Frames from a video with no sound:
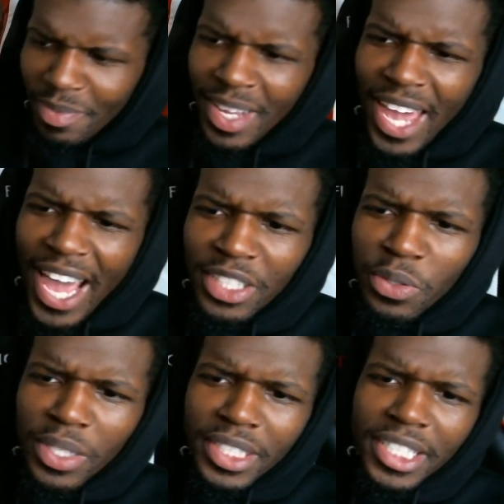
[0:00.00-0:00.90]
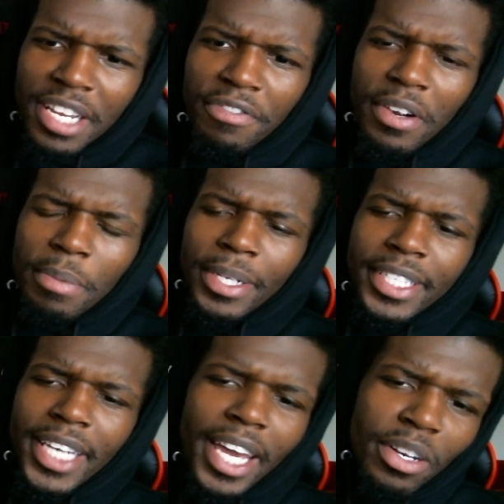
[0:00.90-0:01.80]
as you can see from the
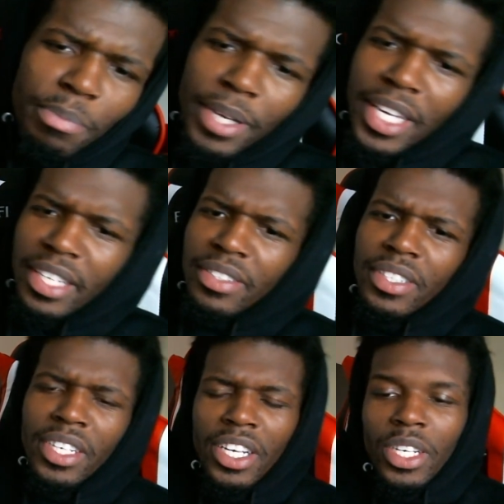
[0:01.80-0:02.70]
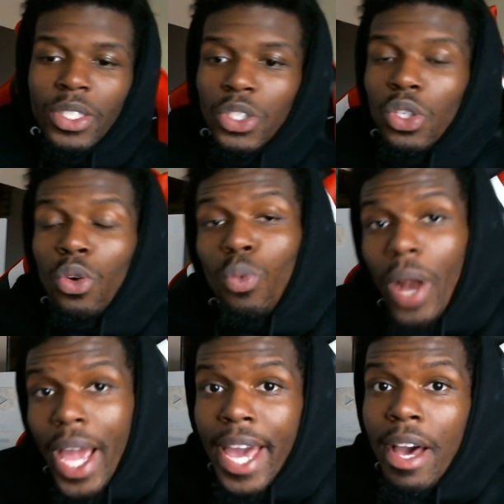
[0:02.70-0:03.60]
title, man.
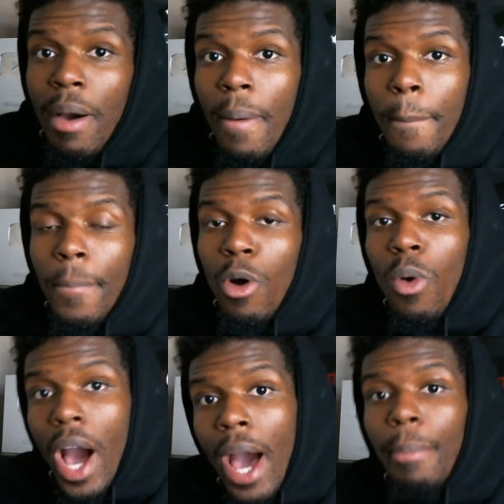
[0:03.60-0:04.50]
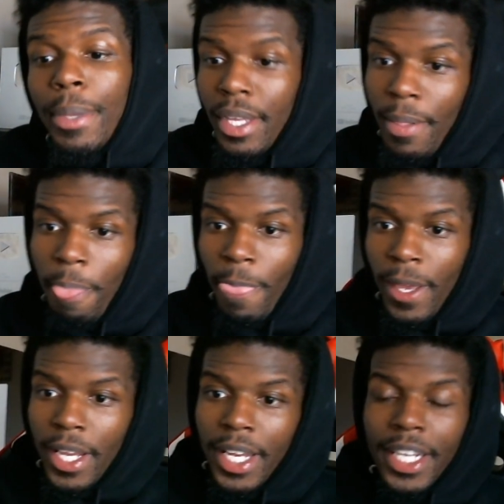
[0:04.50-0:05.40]
Soraya Mohammed,
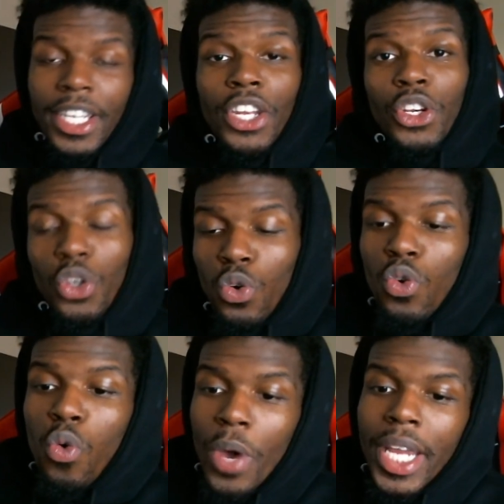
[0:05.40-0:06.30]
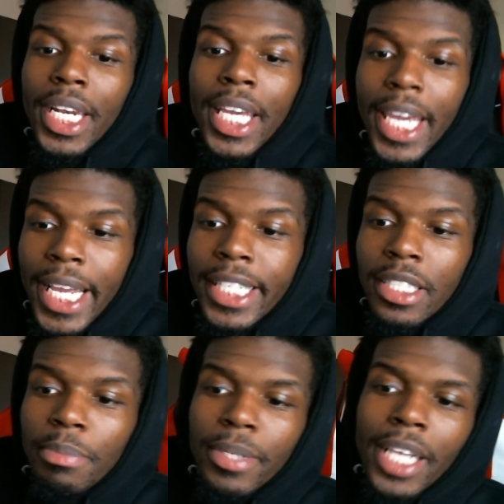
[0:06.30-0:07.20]
the new queen of
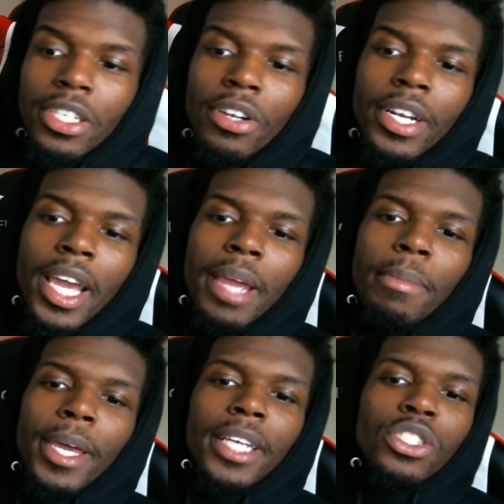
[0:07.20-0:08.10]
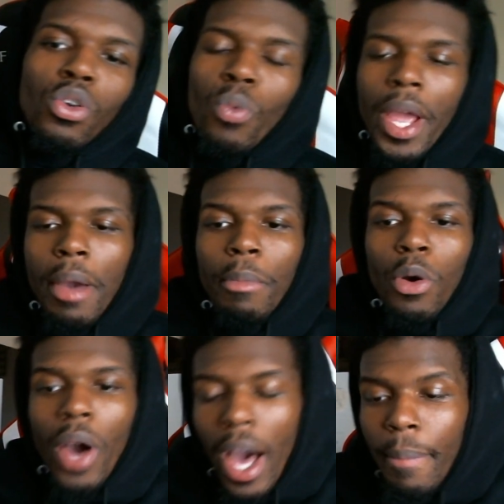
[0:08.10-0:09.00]
Egypt. That's her name, man. Soraya
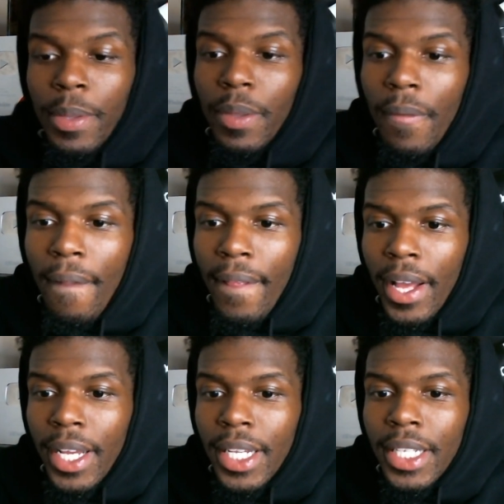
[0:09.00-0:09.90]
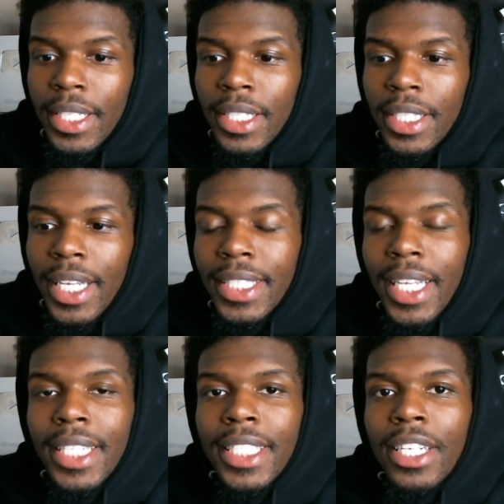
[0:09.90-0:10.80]
Mohammed. They
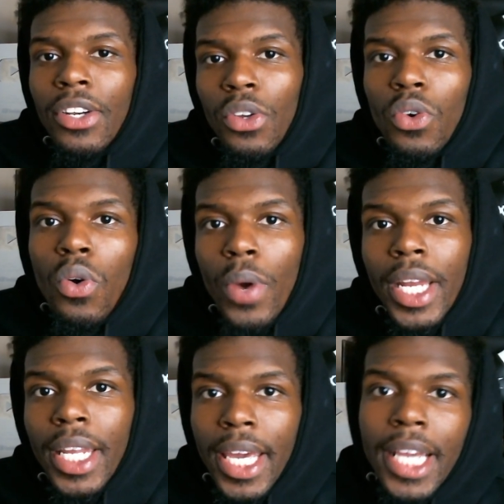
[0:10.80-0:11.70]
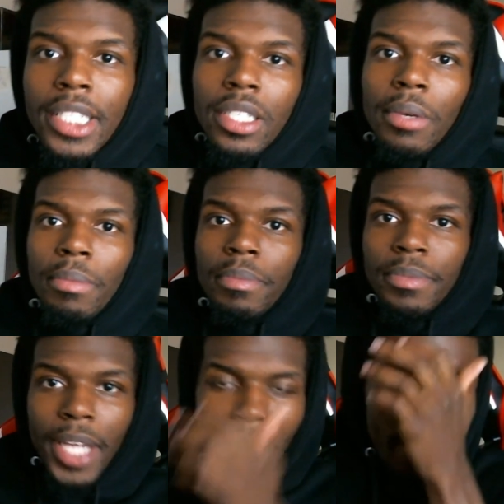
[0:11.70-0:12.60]
say she the new queen of Egypt.
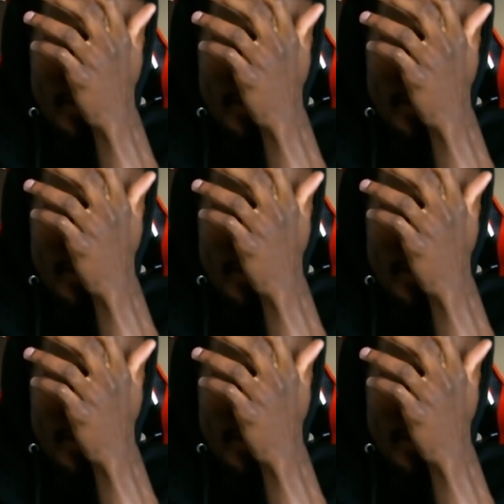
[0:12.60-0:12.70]
Now,